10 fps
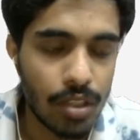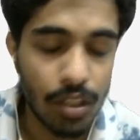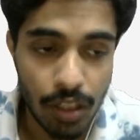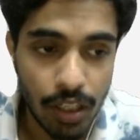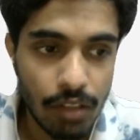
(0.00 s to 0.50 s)

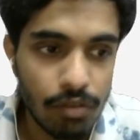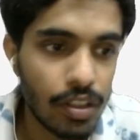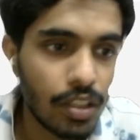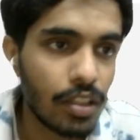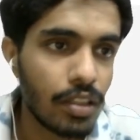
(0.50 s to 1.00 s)
Here again
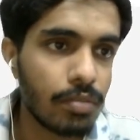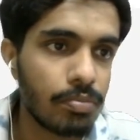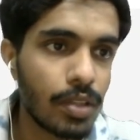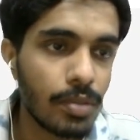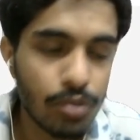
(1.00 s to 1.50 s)
we
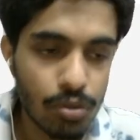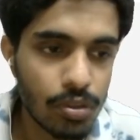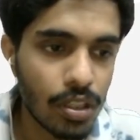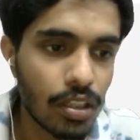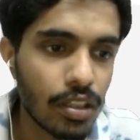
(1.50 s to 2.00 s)
comes to
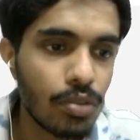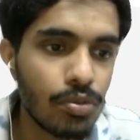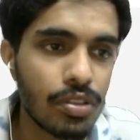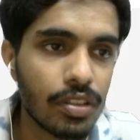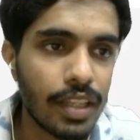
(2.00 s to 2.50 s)
the
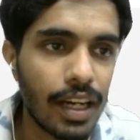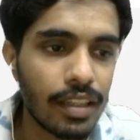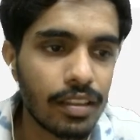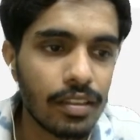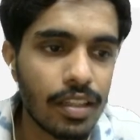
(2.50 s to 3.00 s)
conclusion
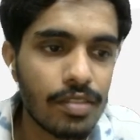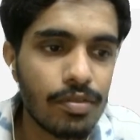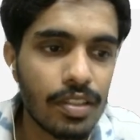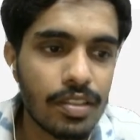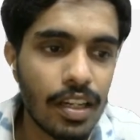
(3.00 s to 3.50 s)
that
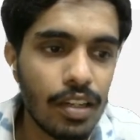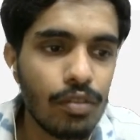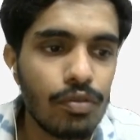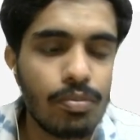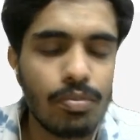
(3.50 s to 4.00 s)
S1 is kind
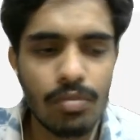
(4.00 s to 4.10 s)
of